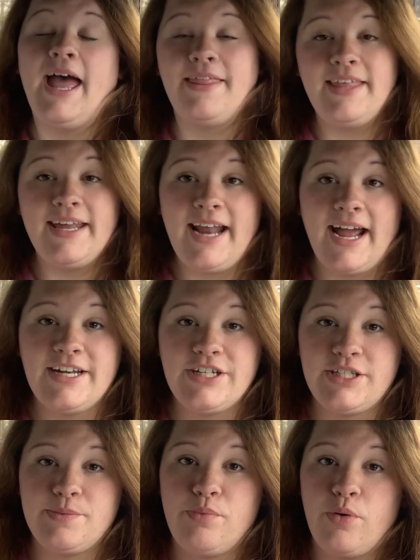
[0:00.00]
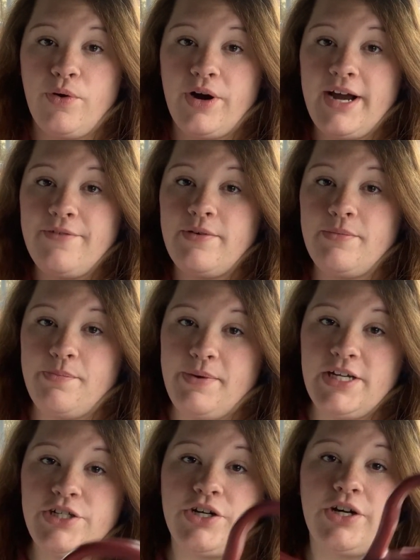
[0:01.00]
then I just pour it from the
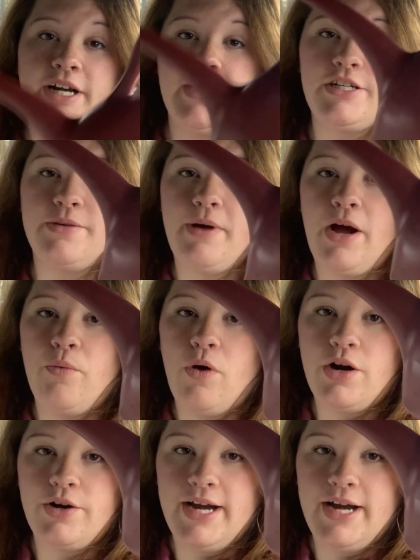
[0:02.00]
pitcher into my watering